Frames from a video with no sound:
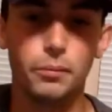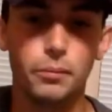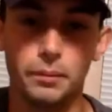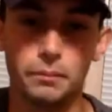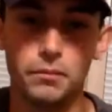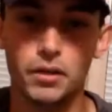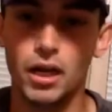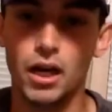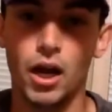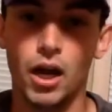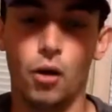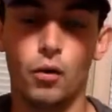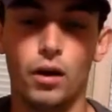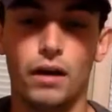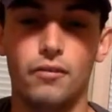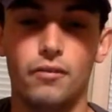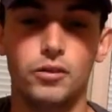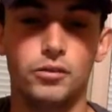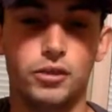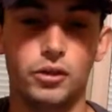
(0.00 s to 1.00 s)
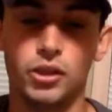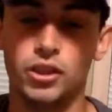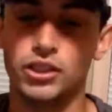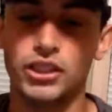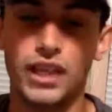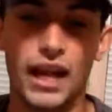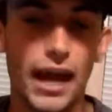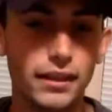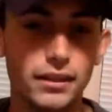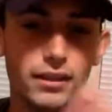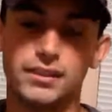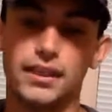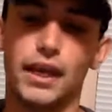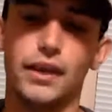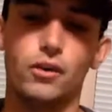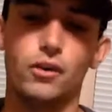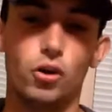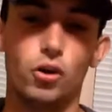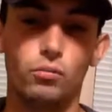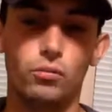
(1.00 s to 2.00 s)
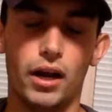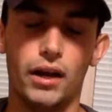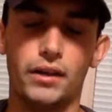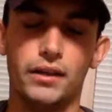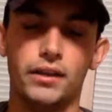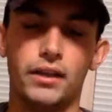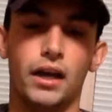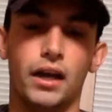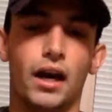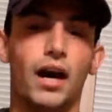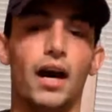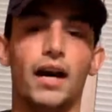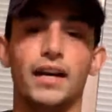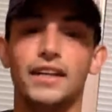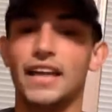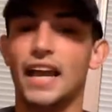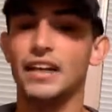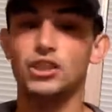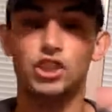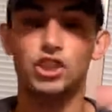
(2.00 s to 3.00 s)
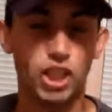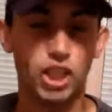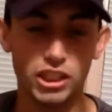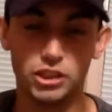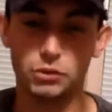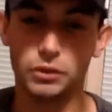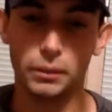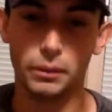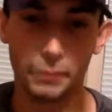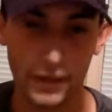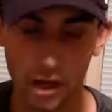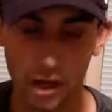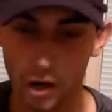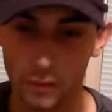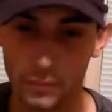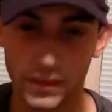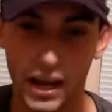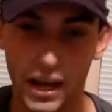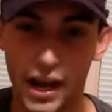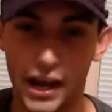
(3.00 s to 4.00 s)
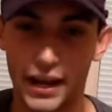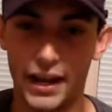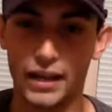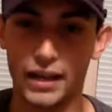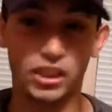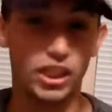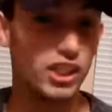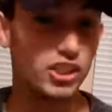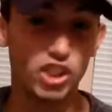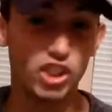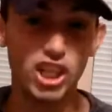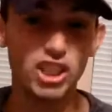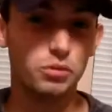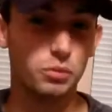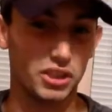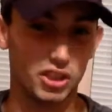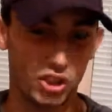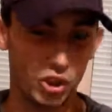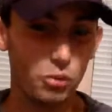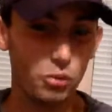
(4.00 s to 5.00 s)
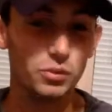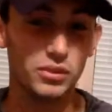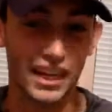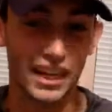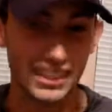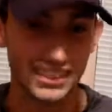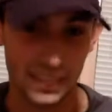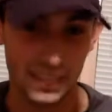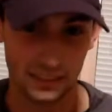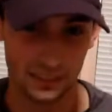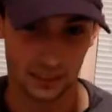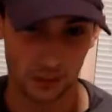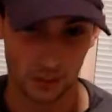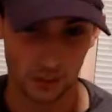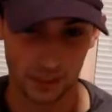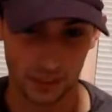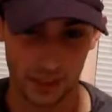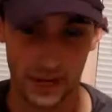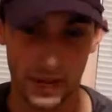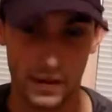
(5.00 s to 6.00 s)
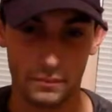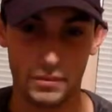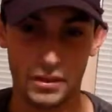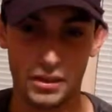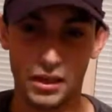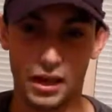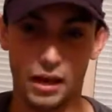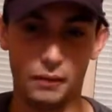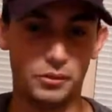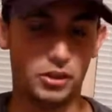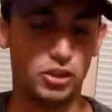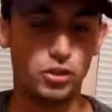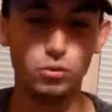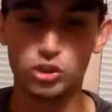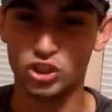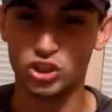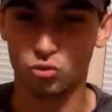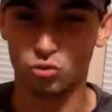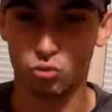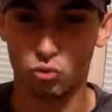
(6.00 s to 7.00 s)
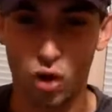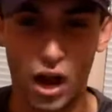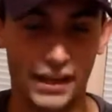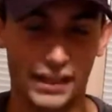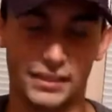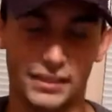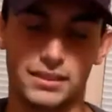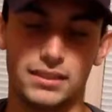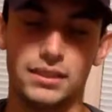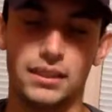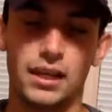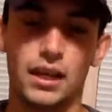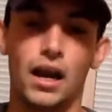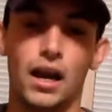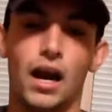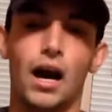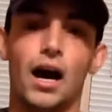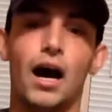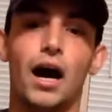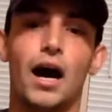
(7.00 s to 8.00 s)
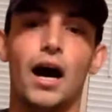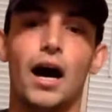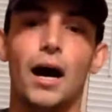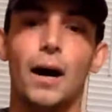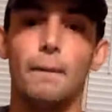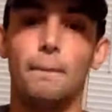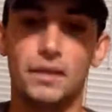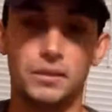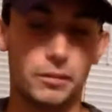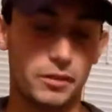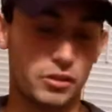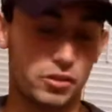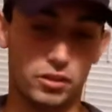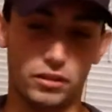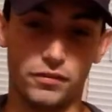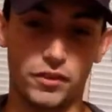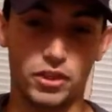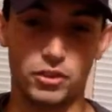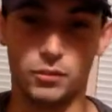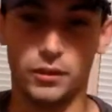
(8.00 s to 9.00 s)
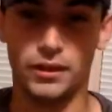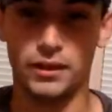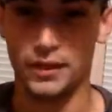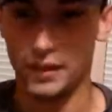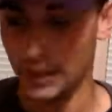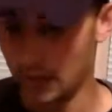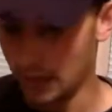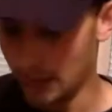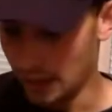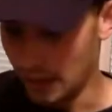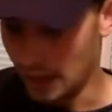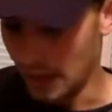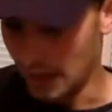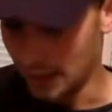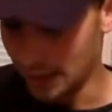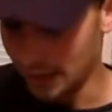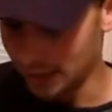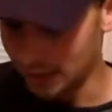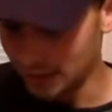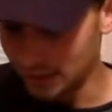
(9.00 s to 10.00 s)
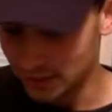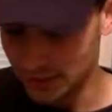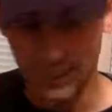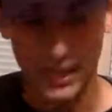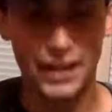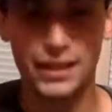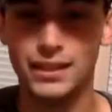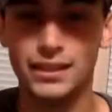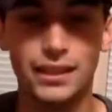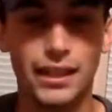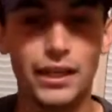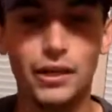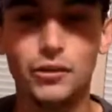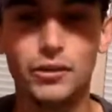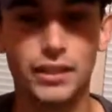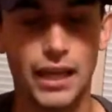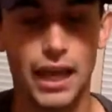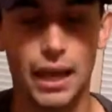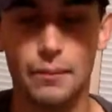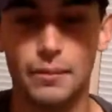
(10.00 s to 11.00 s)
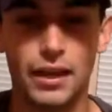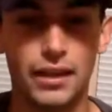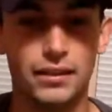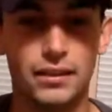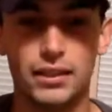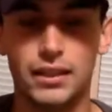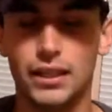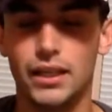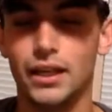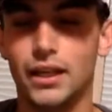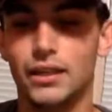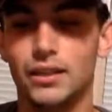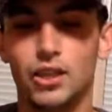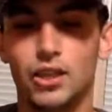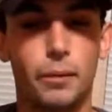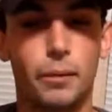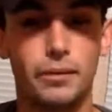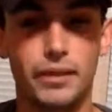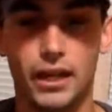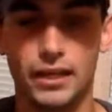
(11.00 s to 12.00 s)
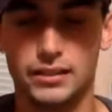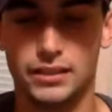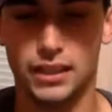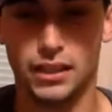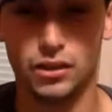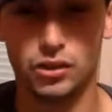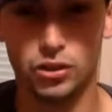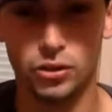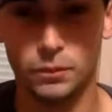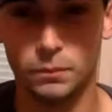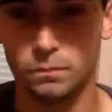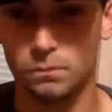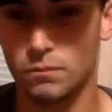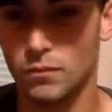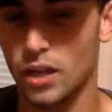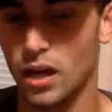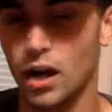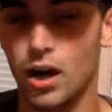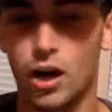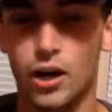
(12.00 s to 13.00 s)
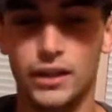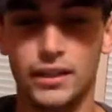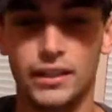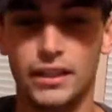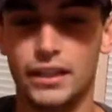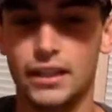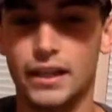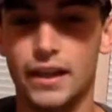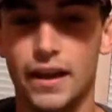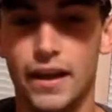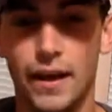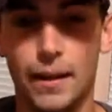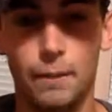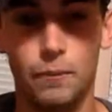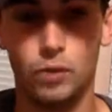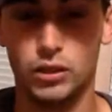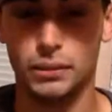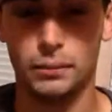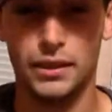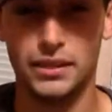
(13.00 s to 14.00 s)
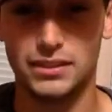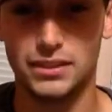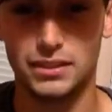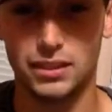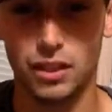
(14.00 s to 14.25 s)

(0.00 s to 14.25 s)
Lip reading: but whatever. So you had the Stanton home run. You had Judge with a big RBI hit. You had Judge with 2 nice hits during the game. I mean, 2 just rockets. Especially the first one. And then you had Stanton later in the game getting the RBI single on the with the bases